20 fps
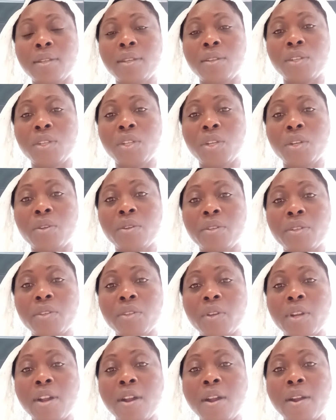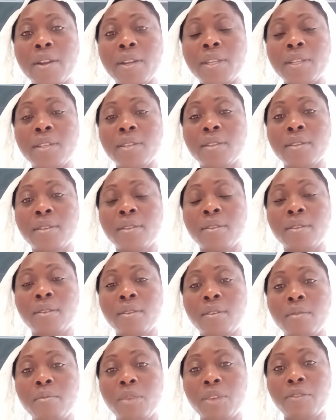and turn to God
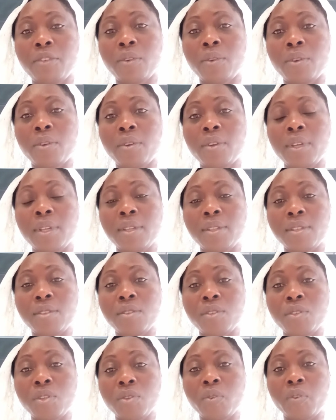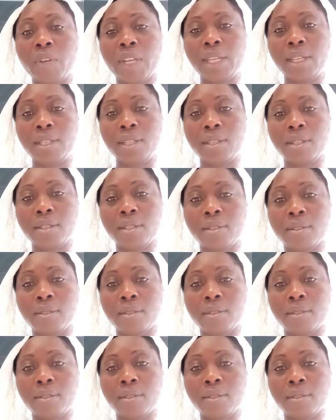before it's too late.